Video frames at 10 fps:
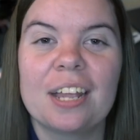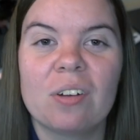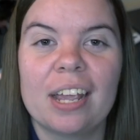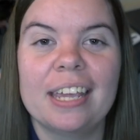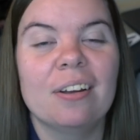and
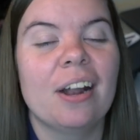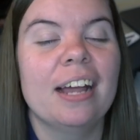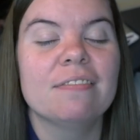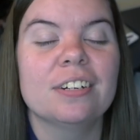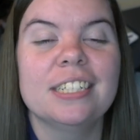Great
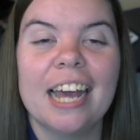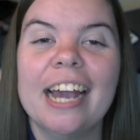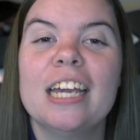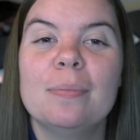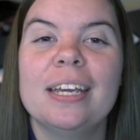Egret for
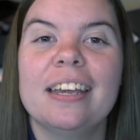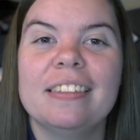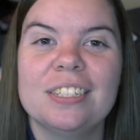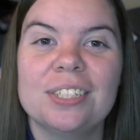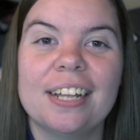tagging me in
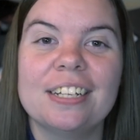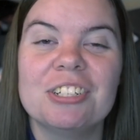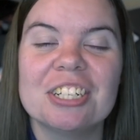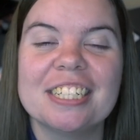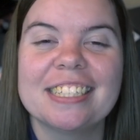these
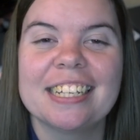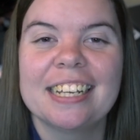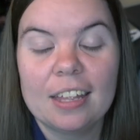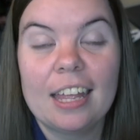challenges.